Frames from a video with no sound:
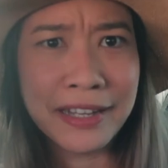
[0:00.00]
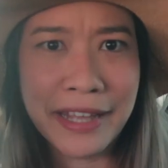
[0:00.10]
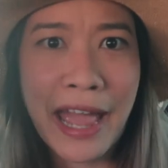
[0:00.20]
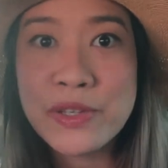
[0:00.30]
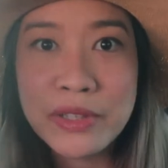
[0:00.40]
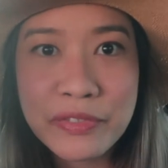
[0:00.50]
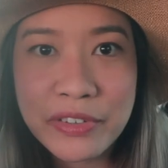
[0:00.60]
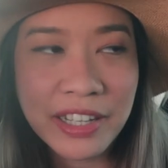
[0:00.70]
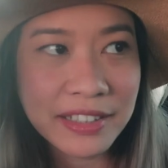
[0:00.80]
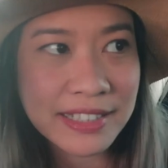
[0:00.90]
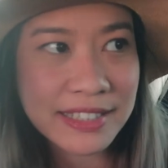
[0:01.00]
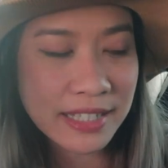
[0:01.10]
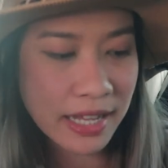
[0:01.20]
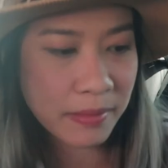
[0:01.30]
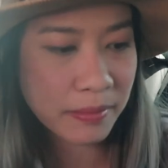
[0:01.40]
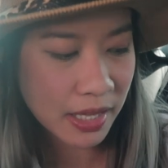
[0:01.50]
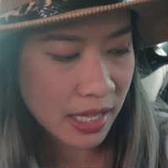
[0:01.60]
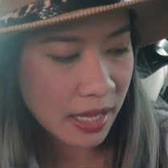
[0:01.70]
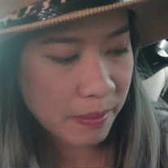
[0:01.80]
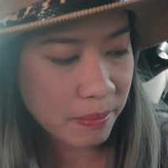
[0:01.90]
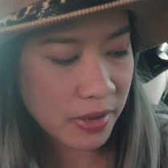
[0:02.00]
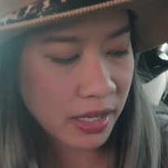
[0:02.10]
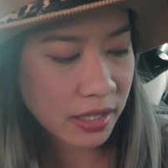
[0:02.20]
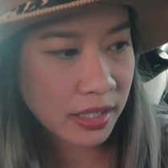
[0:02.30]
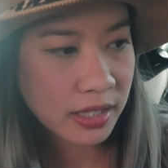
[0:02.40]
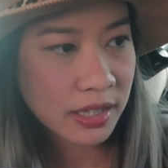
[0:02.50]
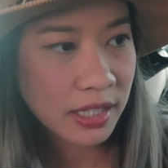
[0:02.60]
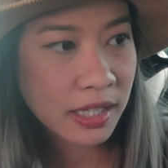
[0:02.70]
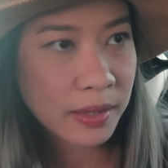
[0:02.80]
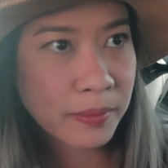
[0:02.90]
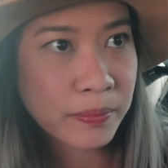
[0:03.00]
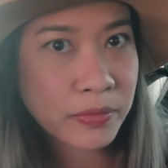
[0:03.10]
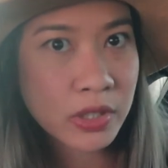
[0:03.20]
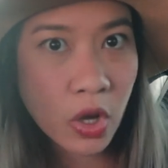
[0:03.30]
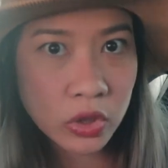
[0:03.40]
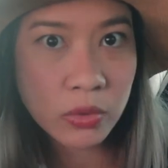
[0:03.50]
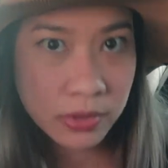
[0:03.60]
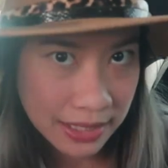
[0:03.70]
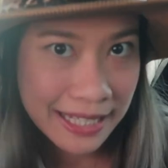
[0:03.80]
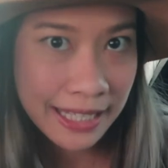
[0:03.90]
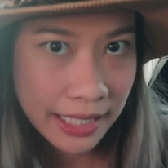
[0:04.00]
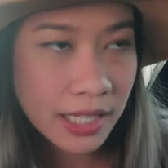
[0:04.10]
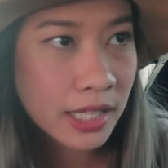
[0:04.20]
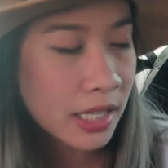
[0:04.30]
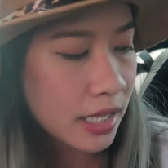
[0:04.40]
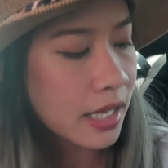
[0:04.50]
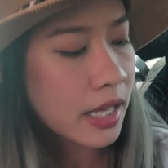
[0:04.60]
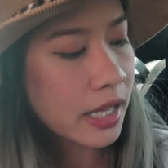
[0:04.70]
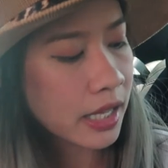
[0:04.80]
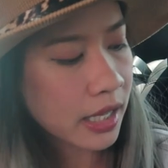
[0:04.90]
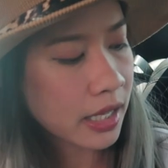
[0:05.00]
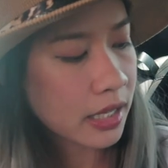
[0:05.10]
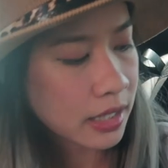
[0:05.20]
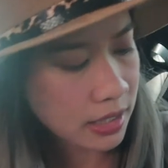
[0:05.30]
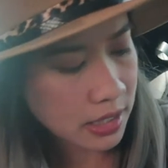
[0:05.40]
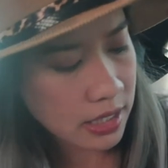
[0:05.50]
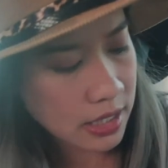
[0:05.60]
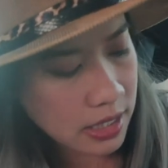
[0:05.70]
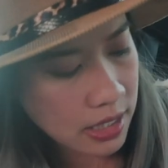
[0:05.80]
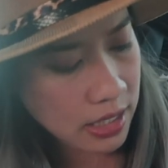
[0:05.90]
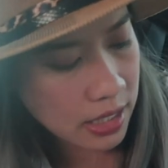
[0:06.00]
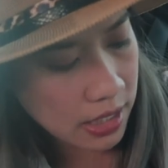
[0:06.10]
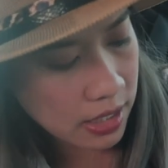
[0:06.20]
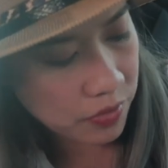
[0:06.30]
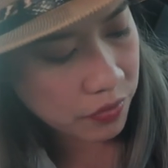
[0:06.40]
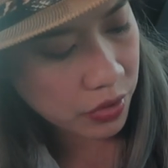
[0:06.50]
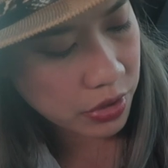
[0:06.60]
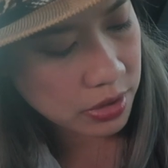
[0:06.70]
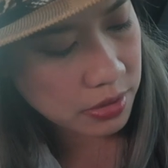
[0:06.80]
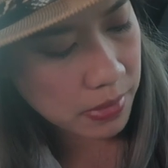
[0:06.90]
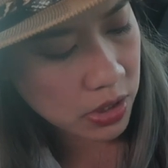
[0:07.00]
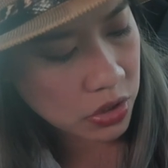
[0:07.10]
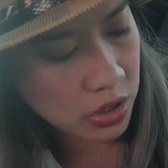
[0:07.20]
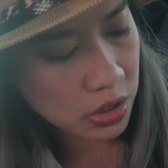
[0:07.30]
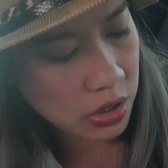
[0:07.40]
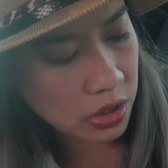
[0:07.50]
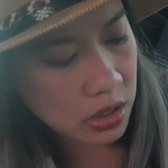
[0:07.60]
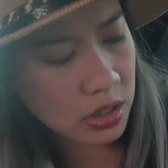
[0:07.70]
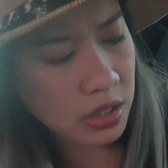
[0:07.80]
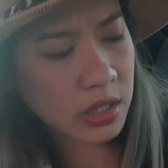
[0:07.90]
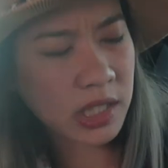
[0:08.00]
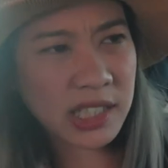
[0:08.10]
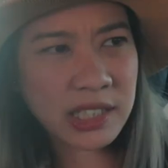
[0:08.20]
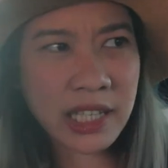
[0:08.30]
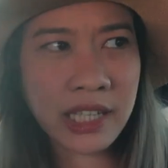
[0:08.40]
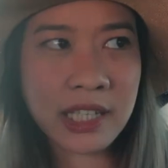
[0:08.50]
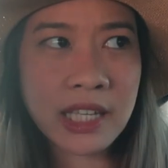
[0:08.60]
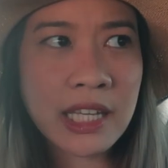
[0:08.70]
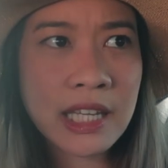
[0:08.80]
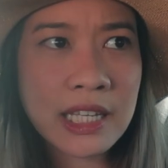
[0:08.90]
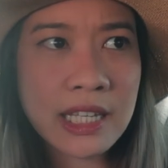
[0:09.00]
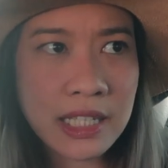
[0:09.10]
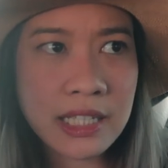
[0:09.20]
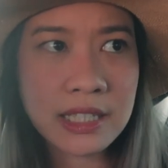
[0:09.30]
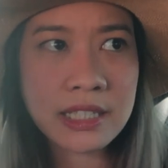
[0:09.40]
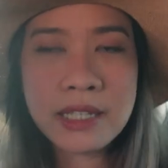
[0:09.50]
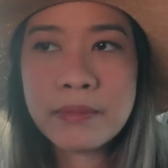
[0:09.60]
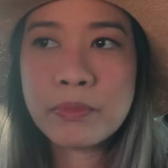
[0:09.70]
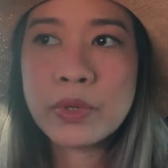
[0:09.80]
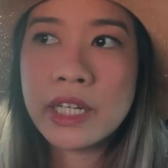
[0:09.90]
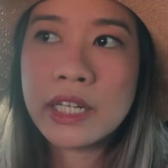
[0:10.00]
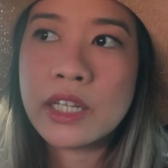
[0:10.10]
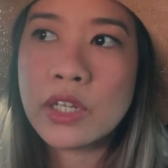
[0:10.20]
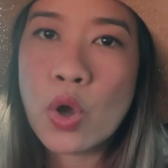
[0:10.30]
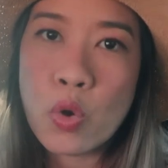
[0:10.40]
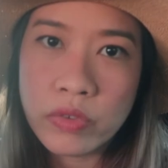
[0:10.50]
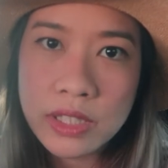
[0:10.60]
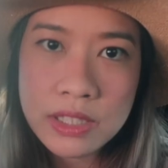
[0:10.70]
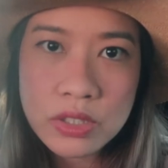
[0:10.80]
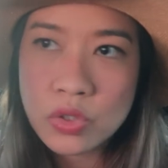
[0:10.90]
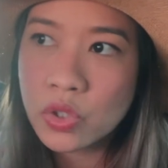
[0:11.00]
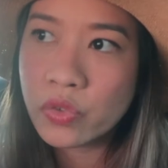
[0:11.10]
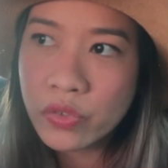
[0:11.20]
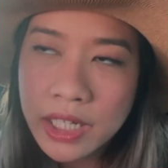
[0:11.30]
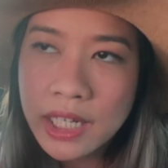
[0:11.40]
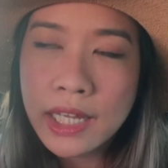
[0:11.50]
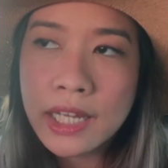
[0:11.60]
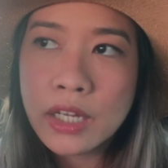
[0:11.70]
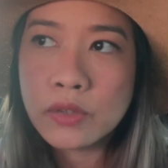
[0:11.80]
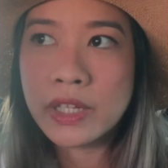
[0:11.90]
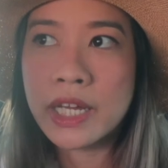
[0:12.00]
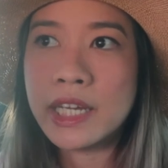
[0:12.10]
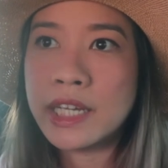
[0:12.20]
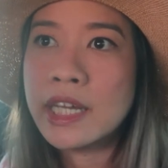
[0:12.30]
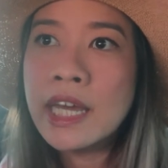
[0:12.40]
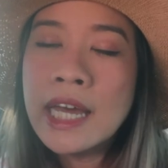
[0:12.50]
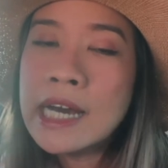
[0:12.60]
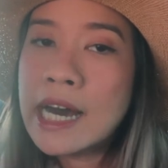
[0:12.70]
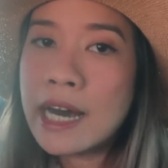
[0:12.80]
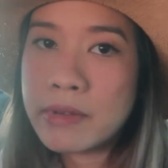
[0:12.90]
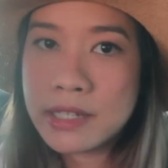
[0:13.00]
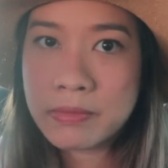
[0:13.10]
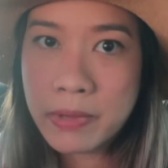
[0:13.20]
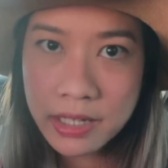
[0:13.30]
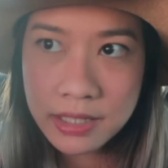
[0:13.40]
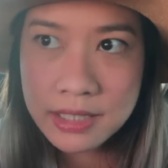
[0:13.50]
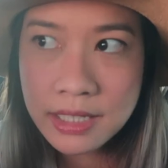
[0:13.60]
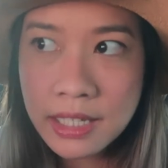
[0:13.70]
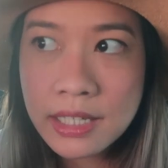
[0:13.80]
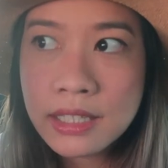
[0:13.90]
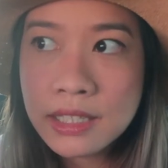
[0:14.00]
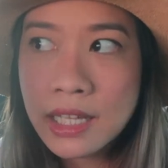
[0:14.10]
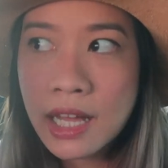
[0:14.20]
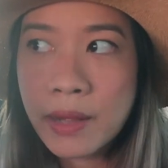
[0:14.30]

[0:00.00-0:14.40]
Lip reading: actually forgot his name, but the doctor was a he, and he first mentioned like he did some pre-COVID screening of like, am I experiencing